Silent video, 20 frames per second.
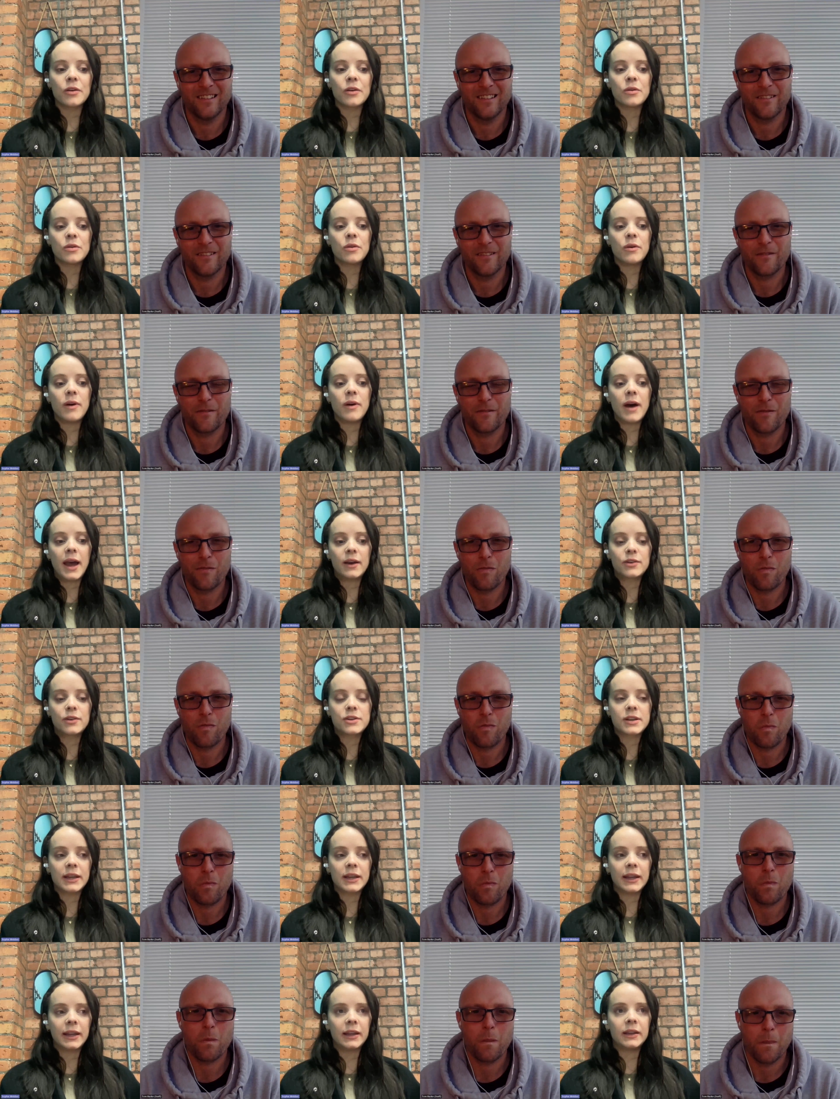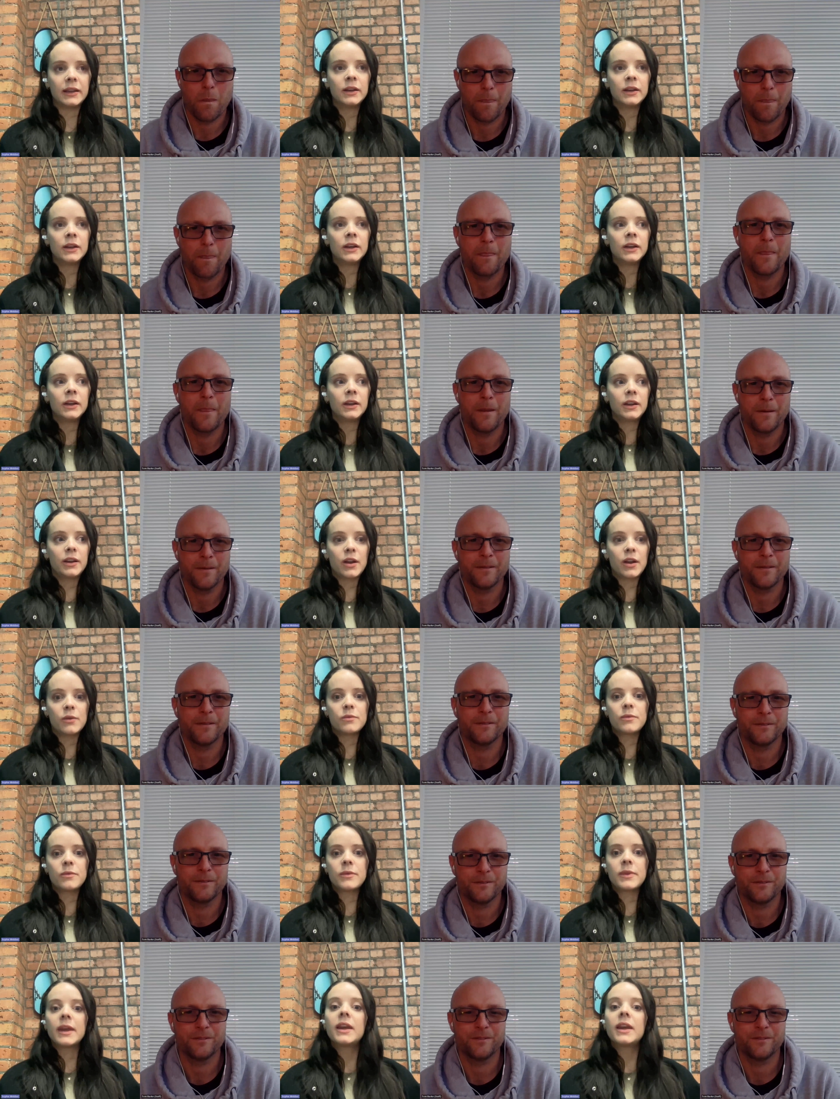Speaker 1: cohort actually
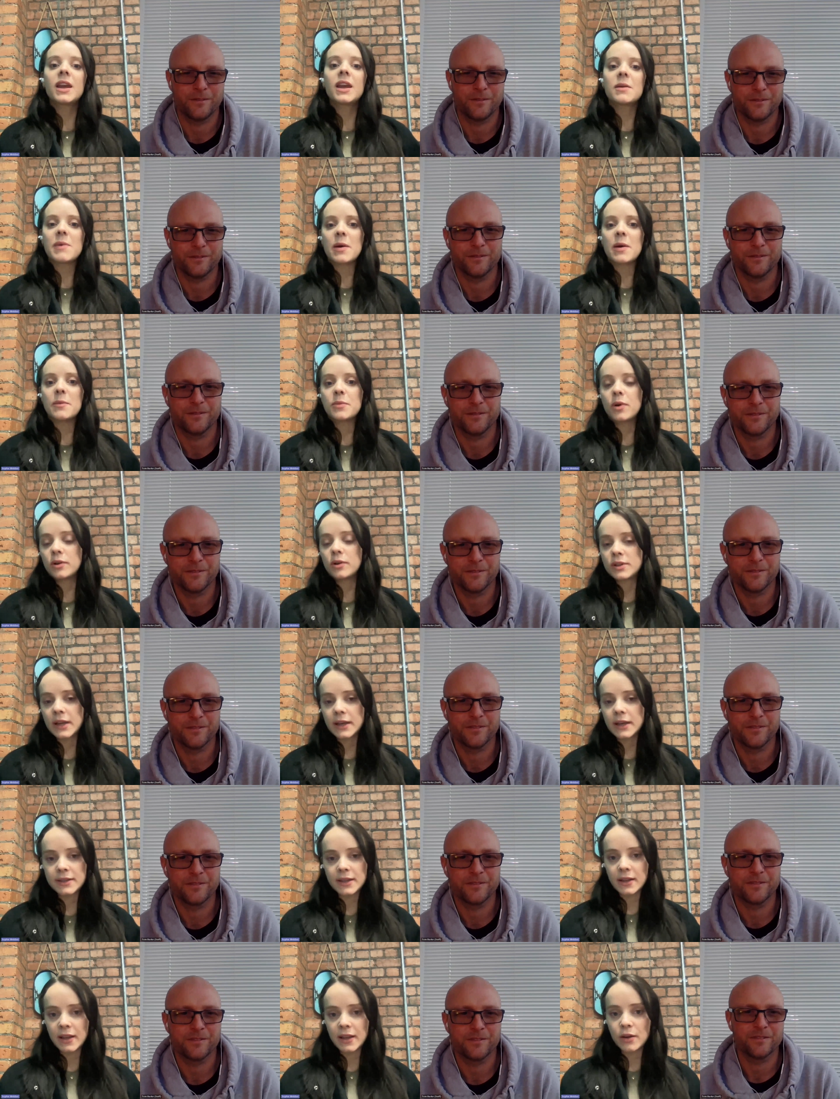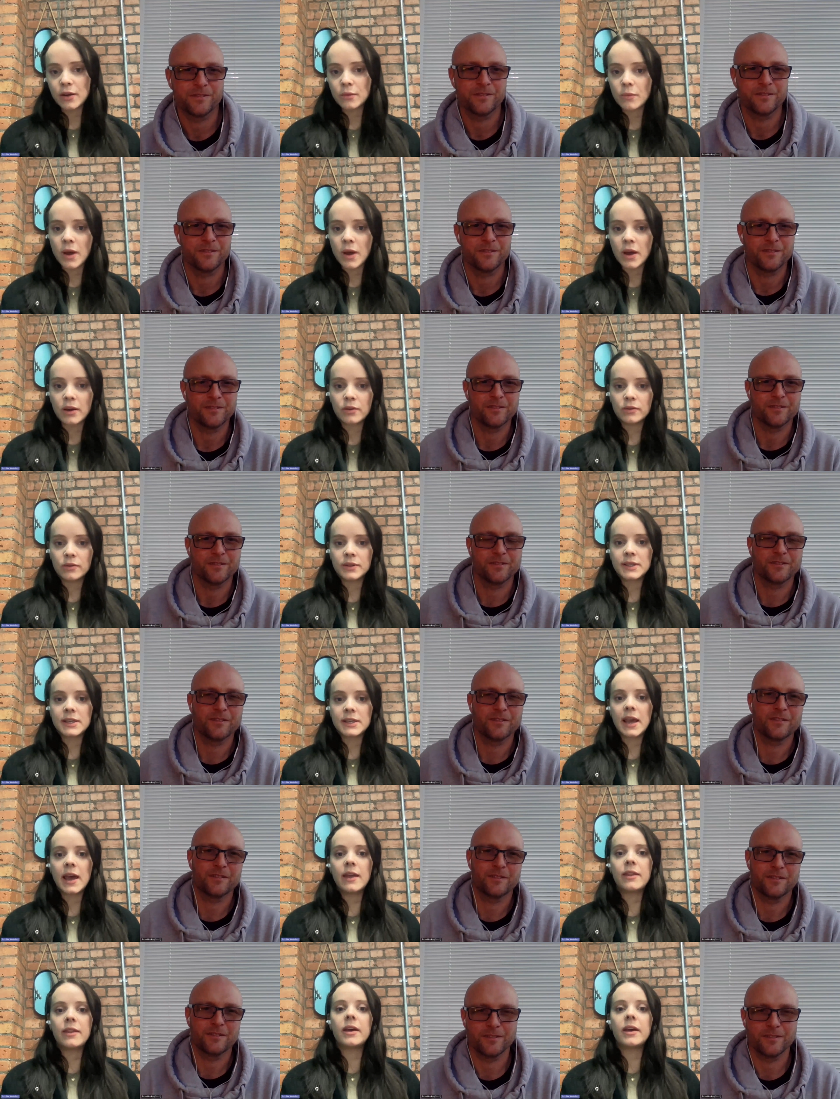thinking about projects that they could work on
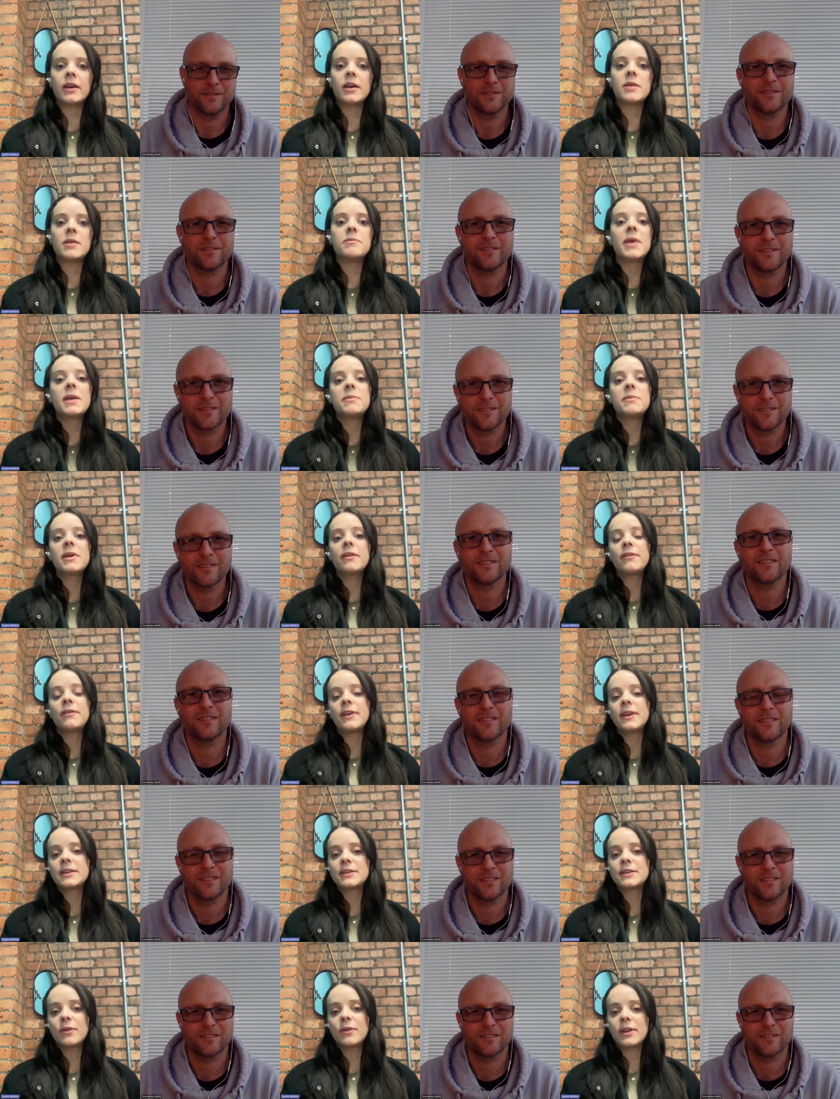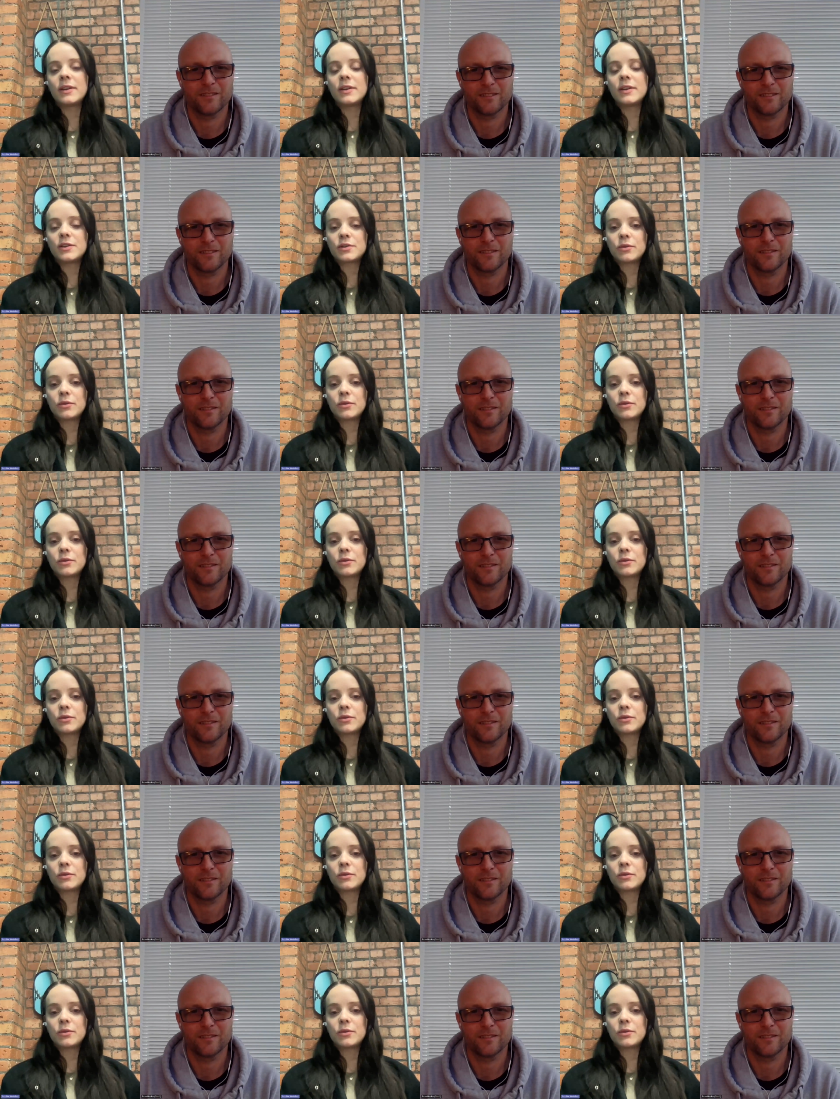together. And maybe if it's not in the